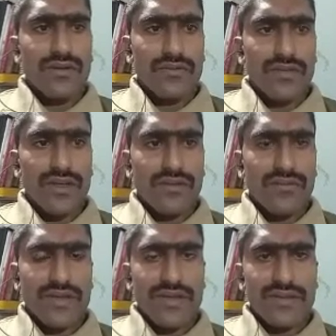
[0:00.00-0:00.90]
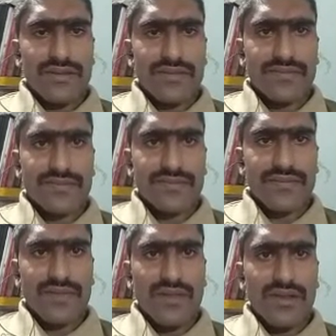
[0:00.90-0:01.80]
Welcome friends.
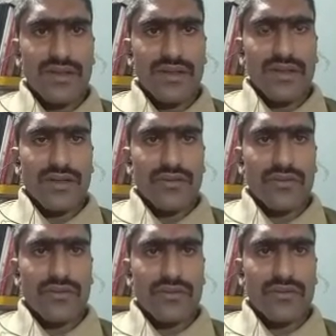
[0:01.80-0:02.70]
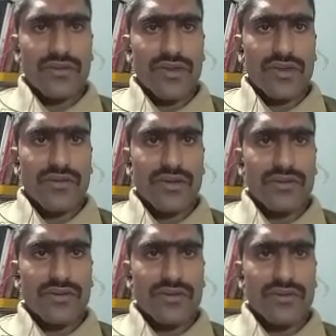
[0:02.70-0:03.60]
Now we are going
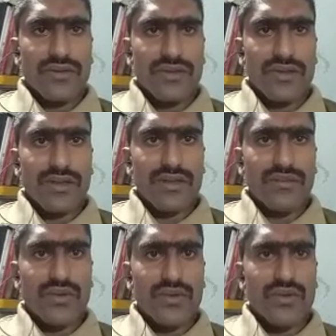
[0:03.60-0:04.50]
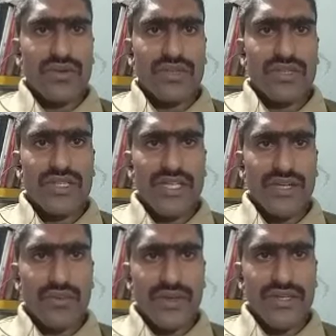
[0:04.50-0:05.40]
to learn about
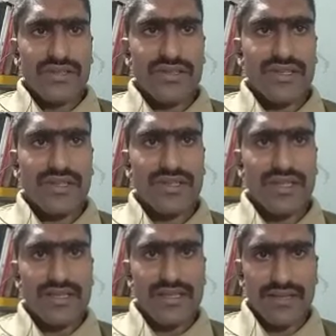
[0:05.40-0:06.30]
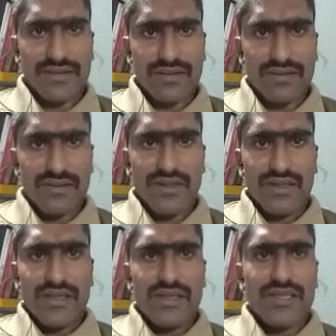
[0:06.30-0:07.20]
checkpoints in cell cycle.
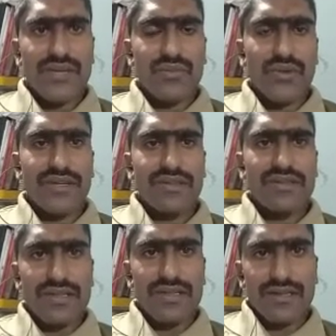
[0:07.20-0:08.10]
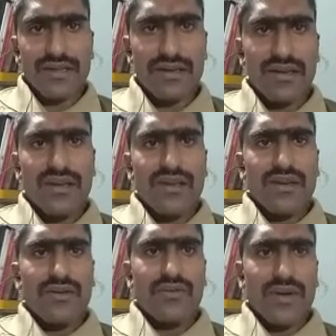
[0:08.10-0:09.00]
Checkpoint in cell
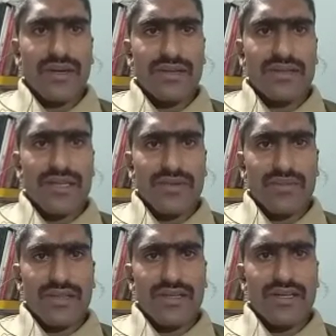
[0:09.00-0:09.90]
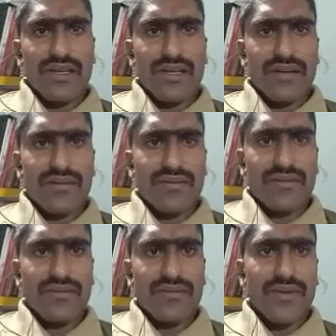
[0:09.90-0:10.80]
cycle. What are checkpoints? There are
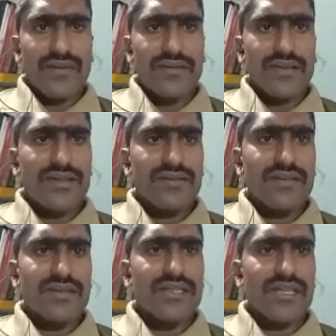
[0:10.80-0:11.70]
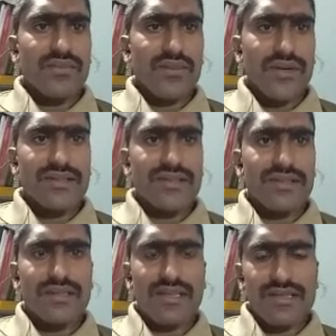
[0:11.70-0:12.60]
following different checkpoints in
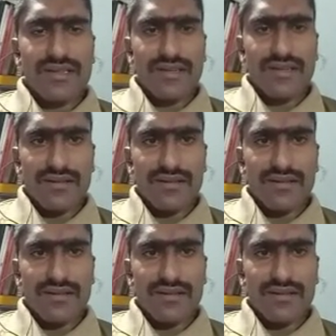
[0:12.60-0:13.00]
cell cycle.